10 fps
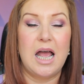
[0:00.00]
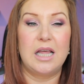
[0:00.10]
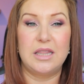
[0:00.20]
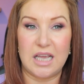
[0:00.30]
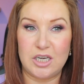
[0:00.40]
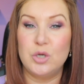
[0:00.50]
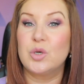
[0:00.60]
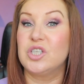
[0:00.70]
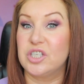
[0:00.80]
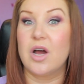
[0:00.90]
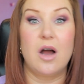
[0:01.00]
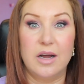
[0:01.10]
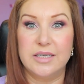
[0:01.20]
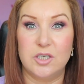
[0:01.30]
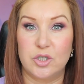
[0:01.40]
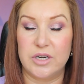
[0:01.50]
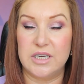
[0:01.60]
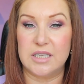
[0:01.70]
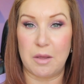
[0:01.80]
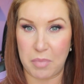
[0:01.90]
And then you can start hiding
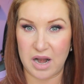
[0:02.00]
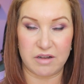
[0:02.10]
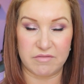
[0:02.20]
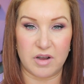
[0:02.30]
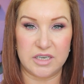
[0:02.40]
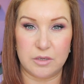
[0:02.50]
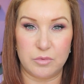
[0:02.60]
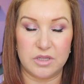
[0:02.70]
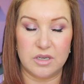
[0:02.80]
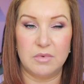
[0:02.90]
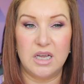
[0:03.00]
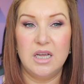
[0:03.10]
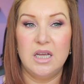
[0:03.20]
treats and play and find it with them.